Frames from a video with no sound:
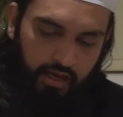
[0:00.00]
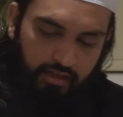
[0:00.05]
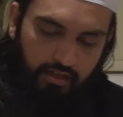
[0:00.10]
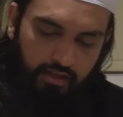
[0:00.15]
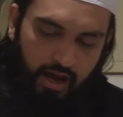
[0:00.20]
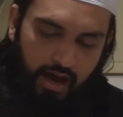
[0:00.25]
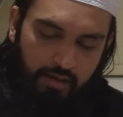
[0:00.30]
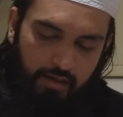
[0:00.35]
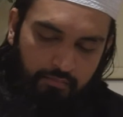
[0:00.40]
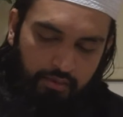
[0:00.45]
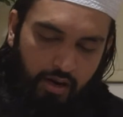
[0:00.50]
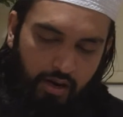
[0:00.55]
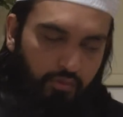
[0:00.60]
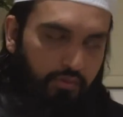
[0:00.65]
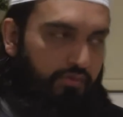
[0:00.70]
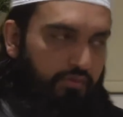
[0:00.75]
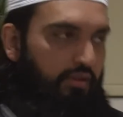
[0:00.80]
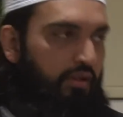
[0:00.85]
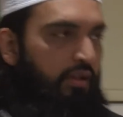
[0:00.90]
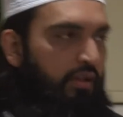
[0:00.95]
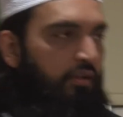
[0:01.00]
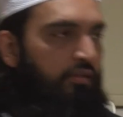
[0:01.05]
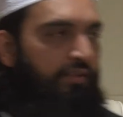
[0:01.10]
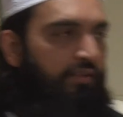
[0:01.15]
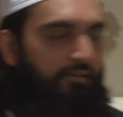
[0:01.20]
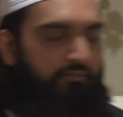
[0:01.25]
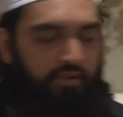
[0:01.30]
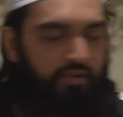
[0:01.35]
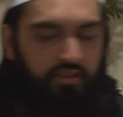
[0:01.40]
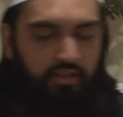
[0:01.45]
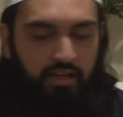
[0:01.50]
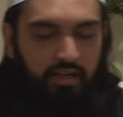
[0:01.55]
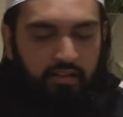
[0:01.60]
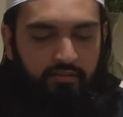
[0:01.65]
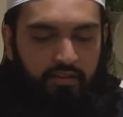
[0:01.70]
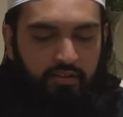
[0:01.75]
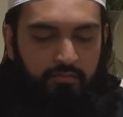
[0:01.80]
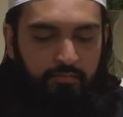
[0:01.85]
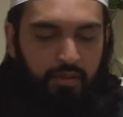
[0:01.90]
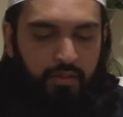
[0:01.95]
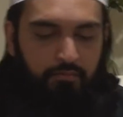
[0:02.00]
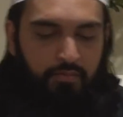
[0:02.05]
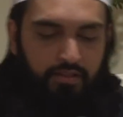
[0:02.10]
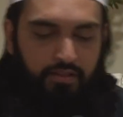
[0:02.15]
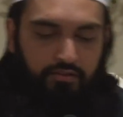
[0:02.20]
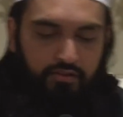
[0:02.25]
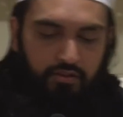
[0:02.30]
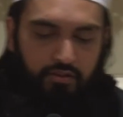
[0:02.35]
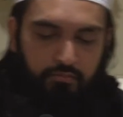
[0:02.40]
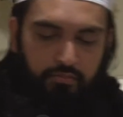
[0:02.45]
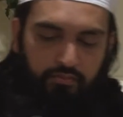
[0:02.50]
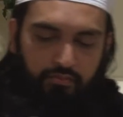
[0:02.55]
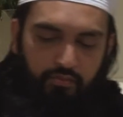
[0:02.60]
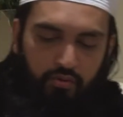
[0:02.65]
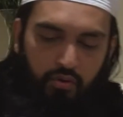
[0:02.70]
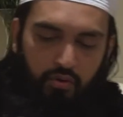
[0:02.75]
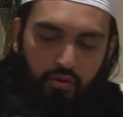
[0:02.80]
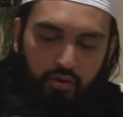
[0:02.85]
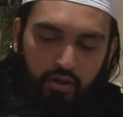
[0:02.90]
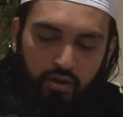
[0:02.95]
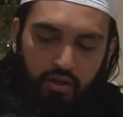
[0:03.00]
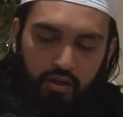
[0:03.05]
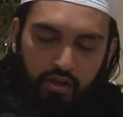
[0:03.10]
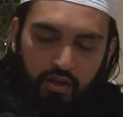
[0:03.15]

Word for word: the eyebrows, because everything else has been mentioned before.